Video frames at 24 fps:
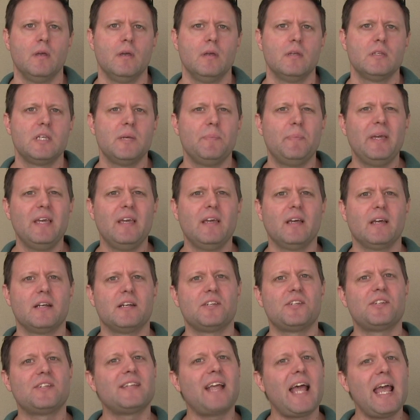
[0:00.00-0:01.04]
See, being a
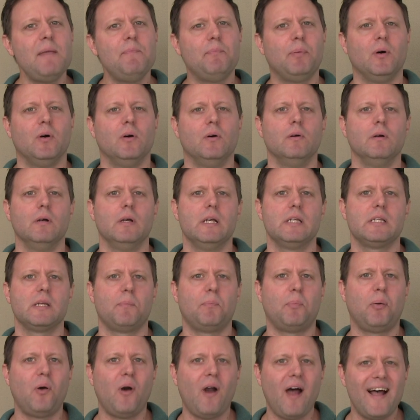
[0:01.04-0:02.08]
disciple is
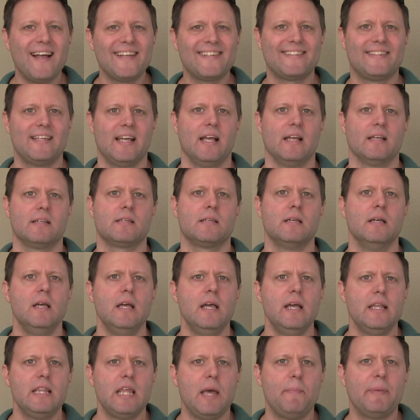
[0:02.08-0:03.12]
a process
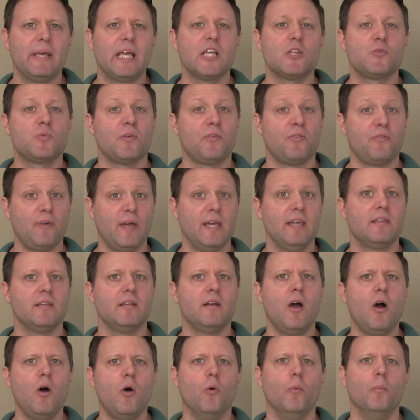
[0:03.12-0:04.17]
that begins with faith
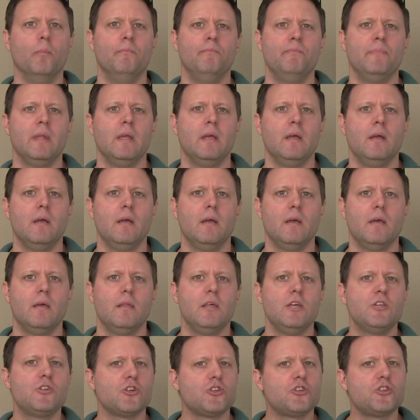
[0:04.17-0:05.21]
and hope.
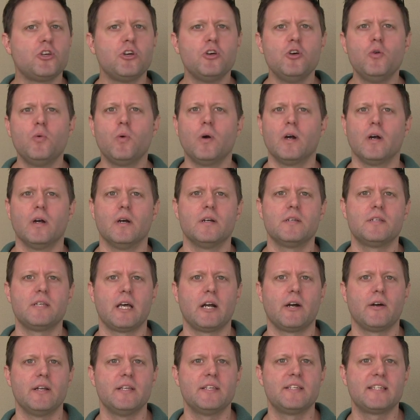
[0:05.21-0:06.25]
These are two words
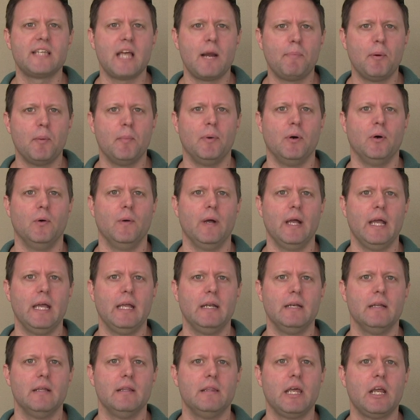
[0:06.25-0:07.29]
that are inseparable,
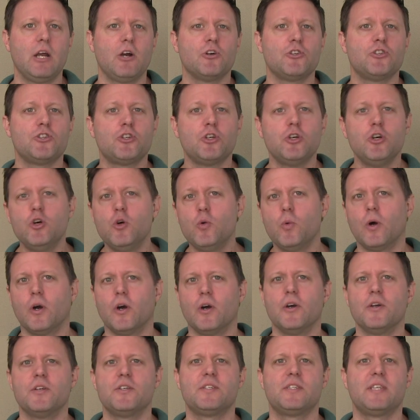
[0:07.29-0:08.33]
and they are two
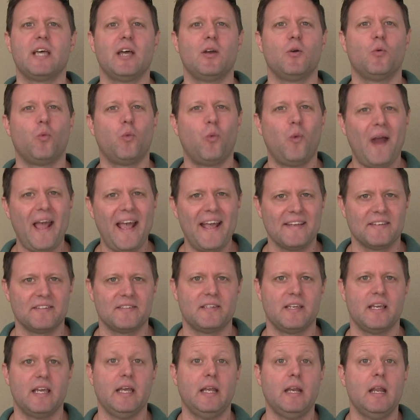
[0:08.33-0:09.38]
words that
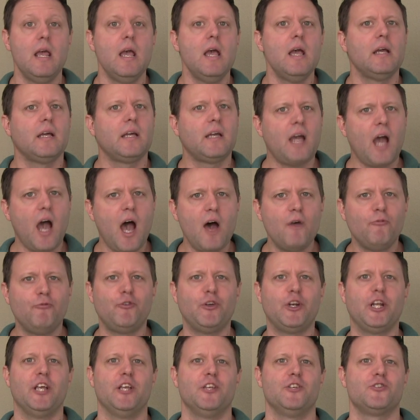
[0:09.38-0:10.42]
rest in
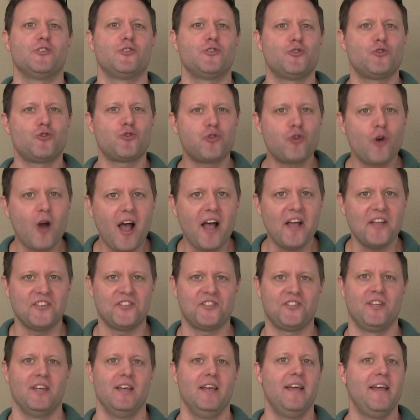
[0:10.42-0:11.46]
confidence,
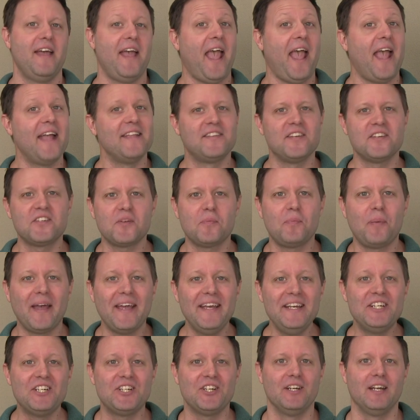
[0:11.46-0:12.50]
trust,
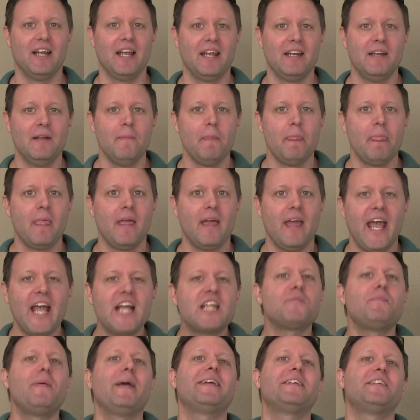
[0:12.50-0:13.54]
anticipation, and
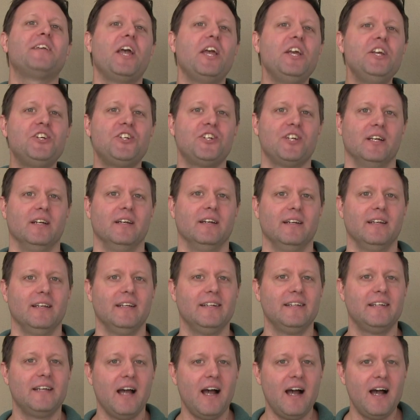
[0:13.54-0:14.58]
expectation
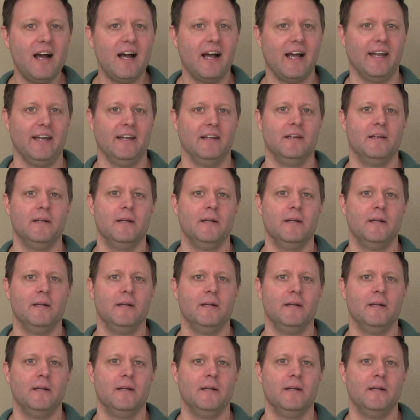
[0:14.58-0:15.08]
in God.